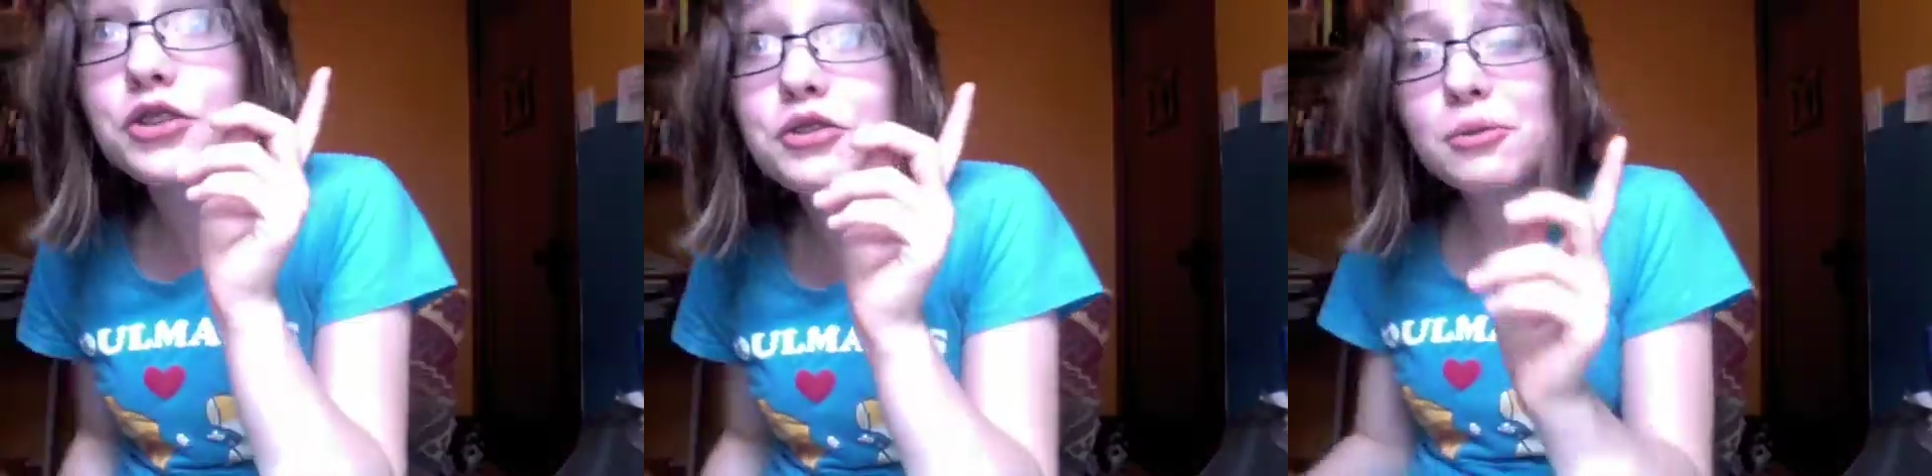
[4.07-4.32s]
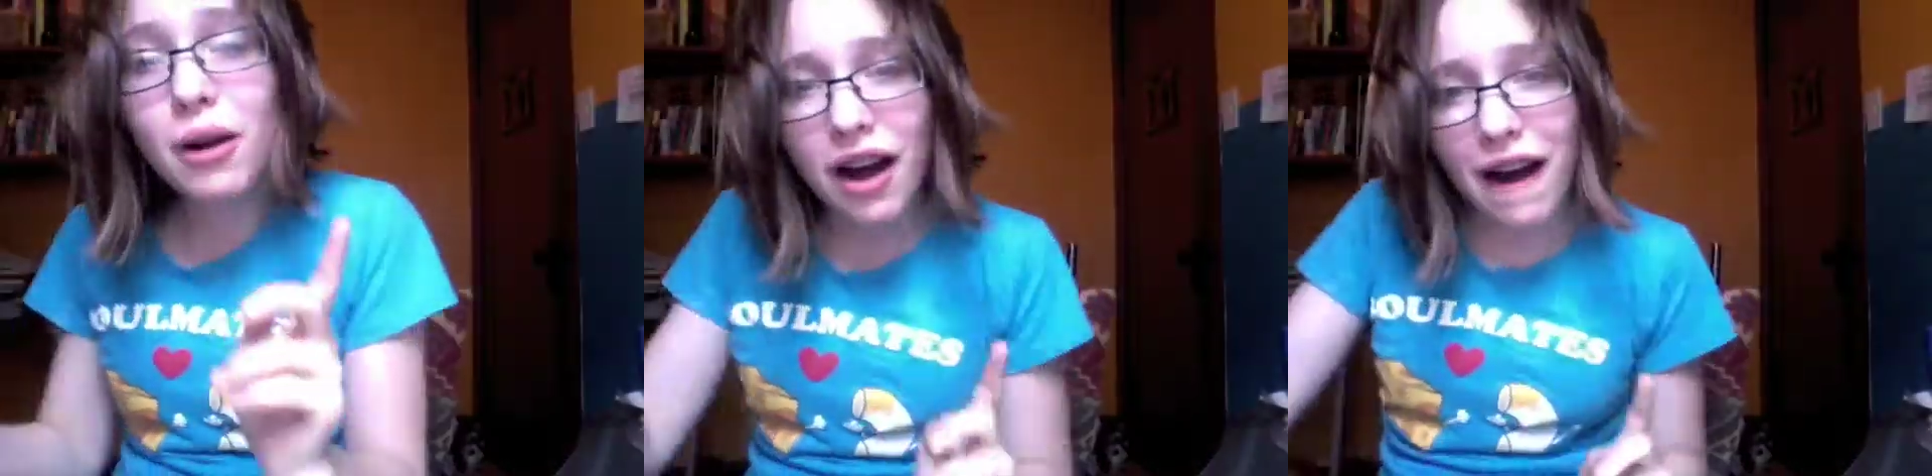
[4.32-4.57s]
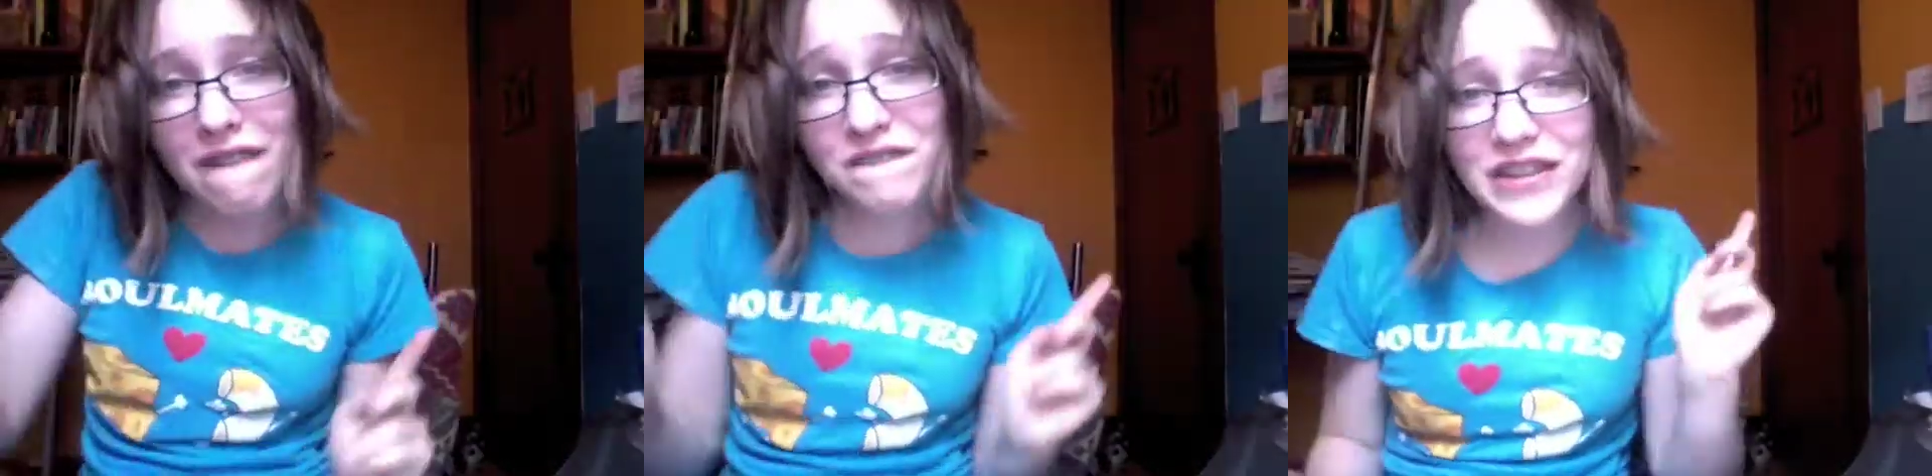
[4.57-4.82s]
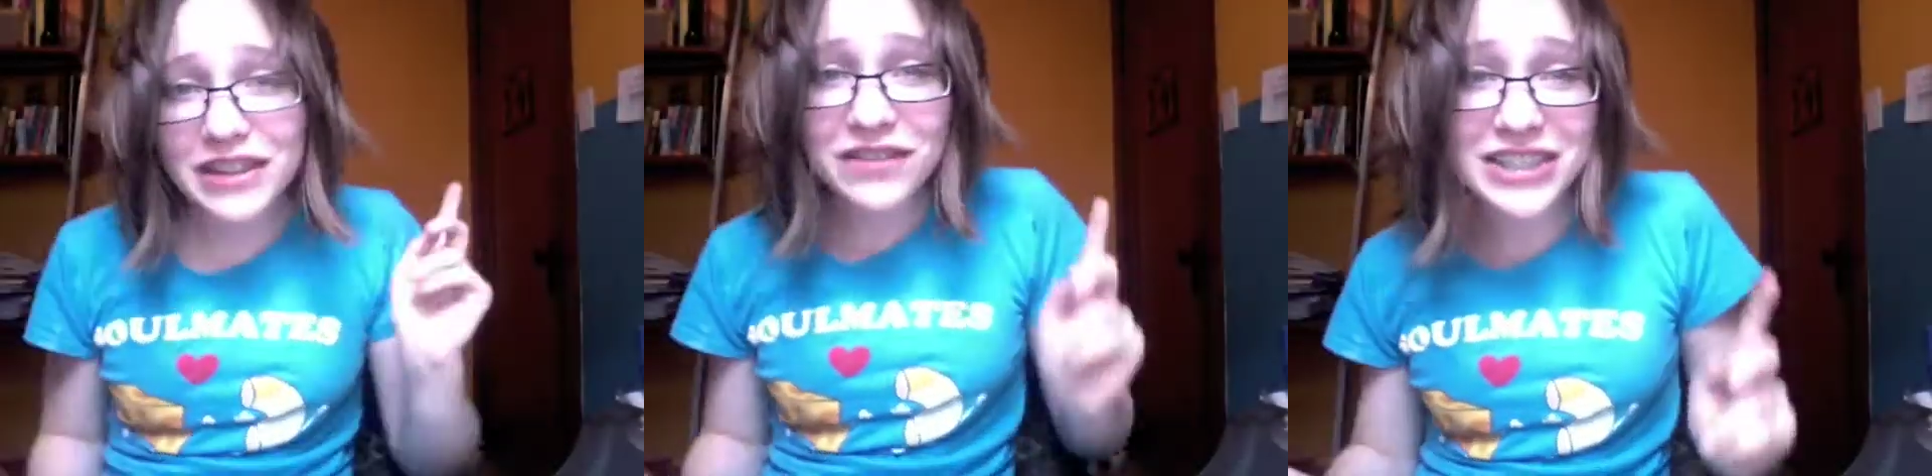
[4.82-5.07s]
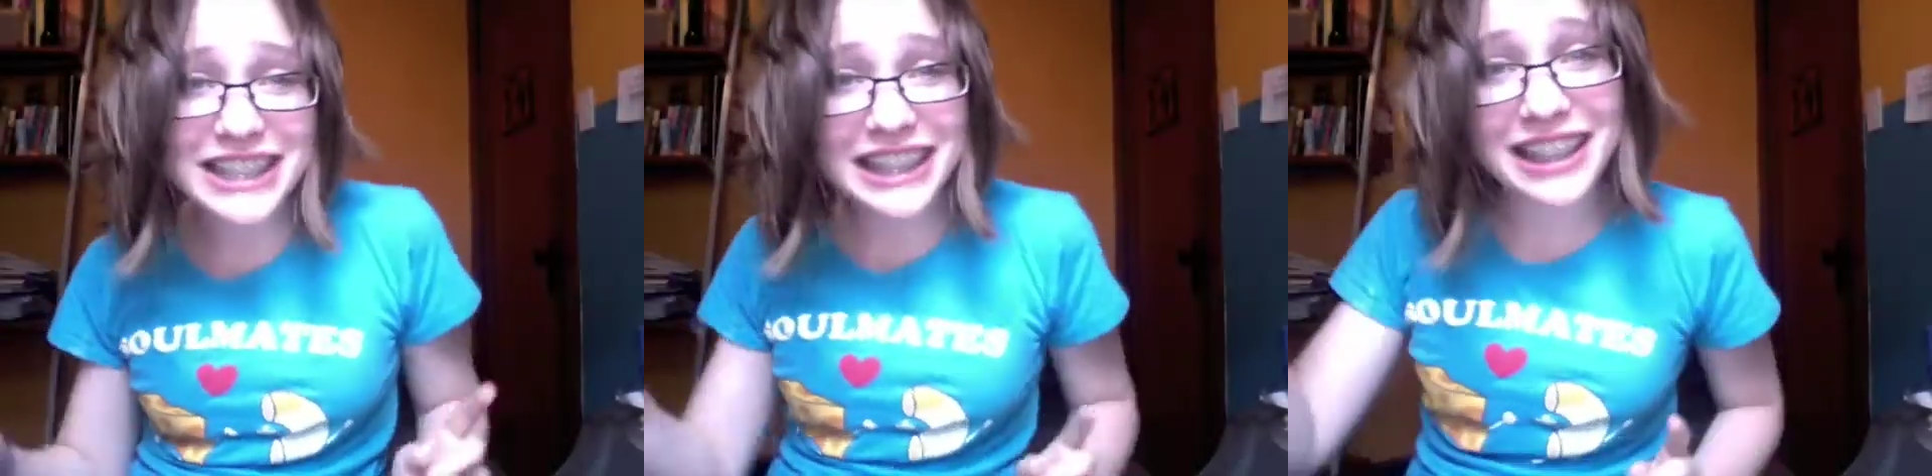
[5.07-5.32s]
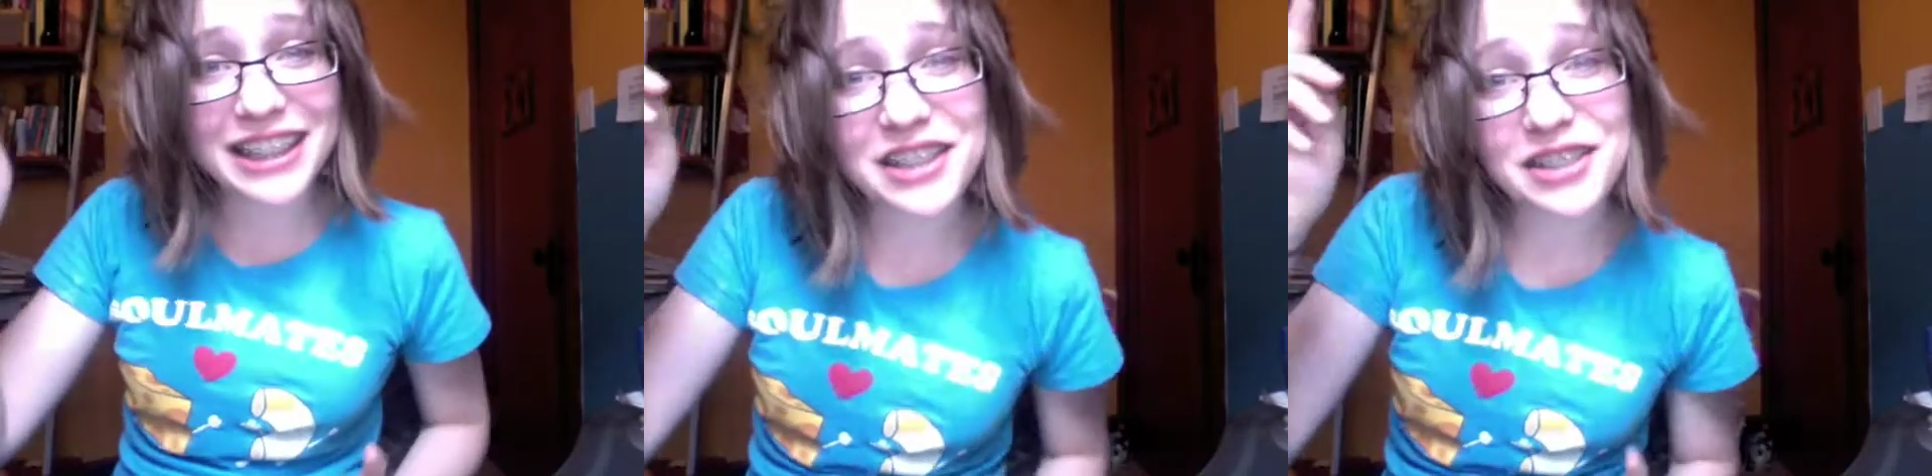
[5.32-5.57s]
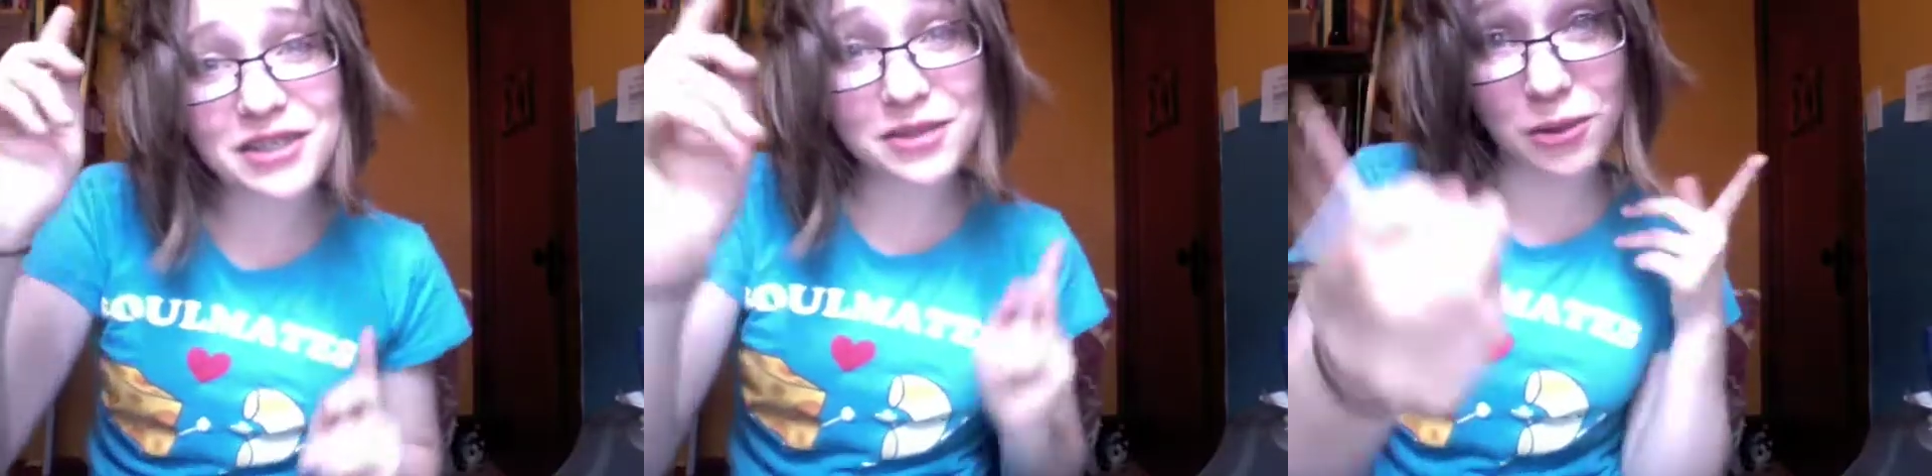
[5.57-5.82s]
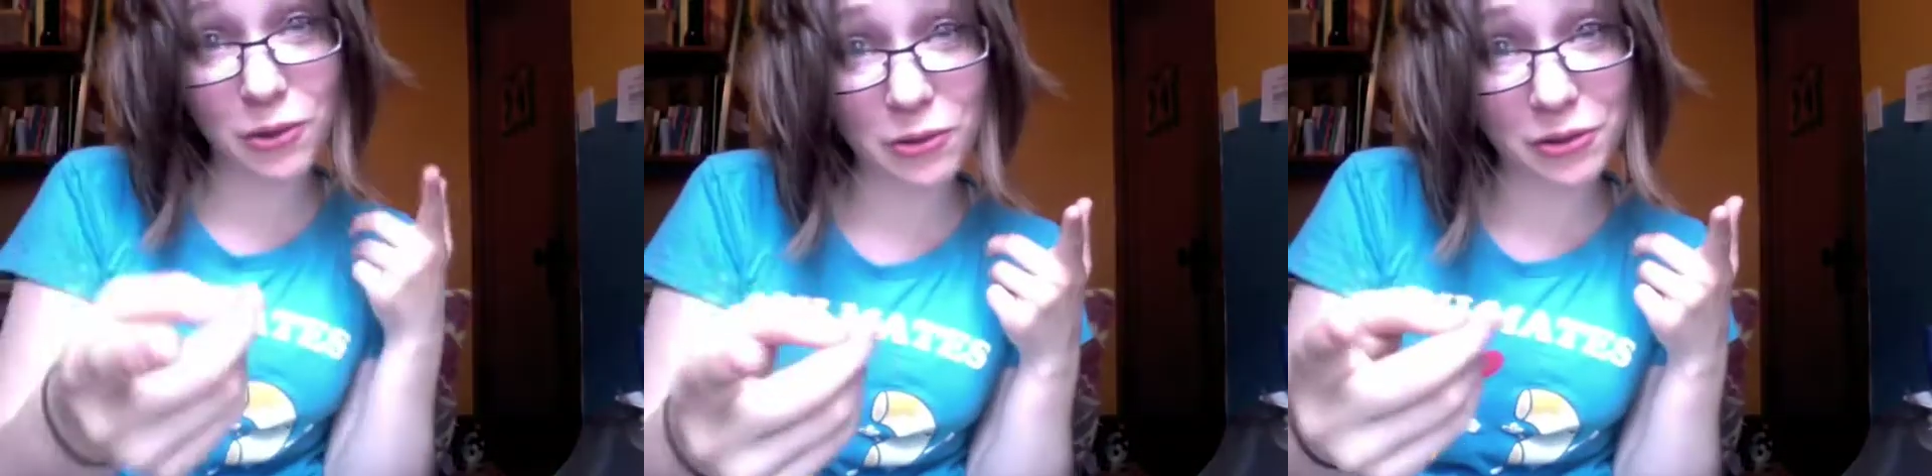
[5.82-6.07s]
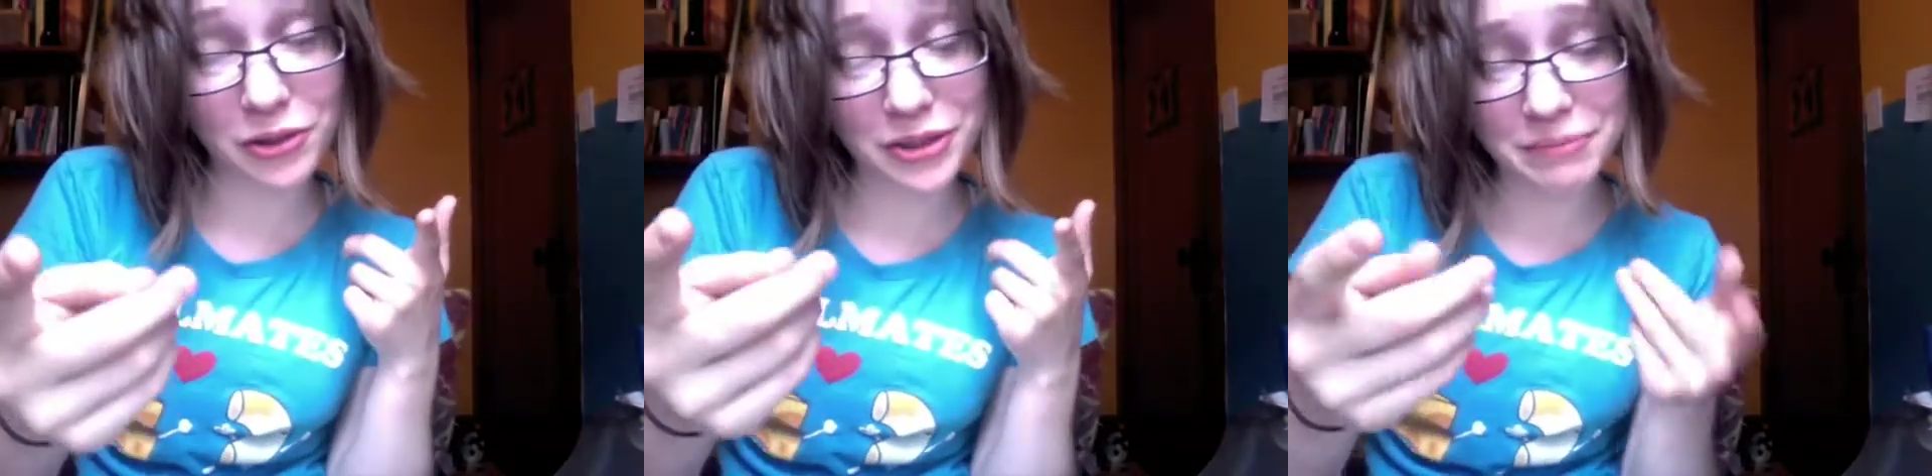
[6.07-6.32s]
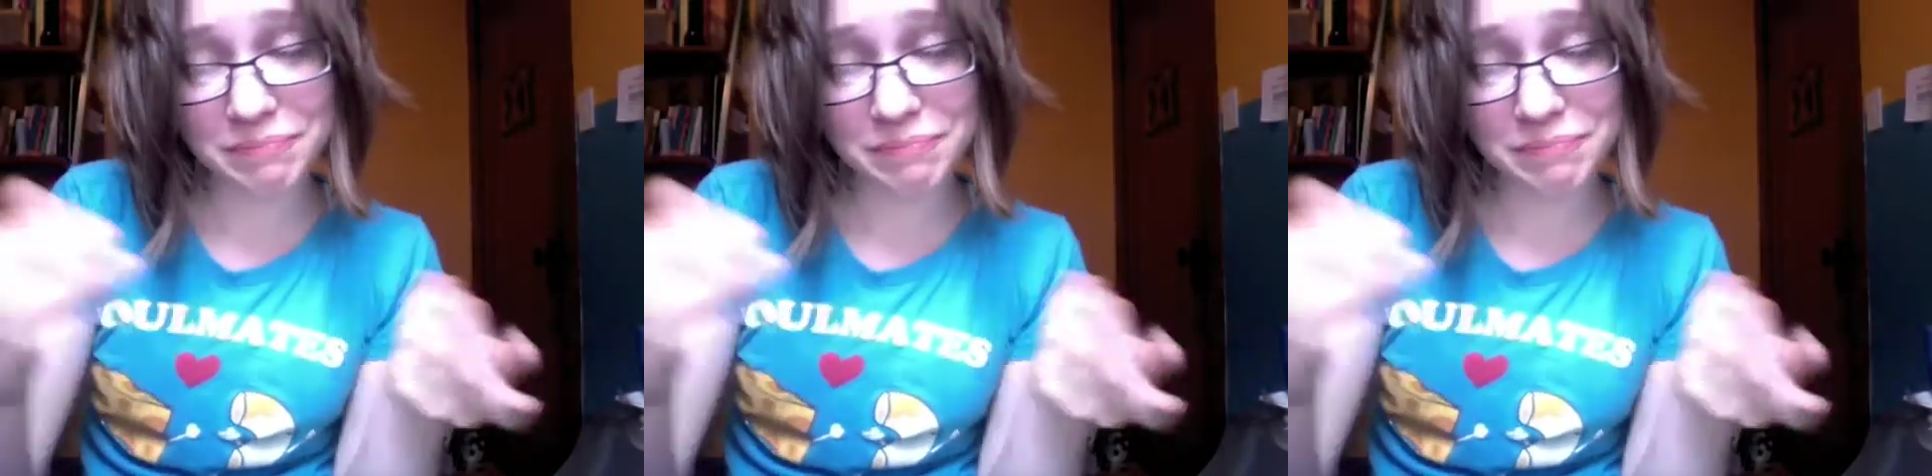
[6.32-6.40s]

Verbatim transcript: You are fifteen years old.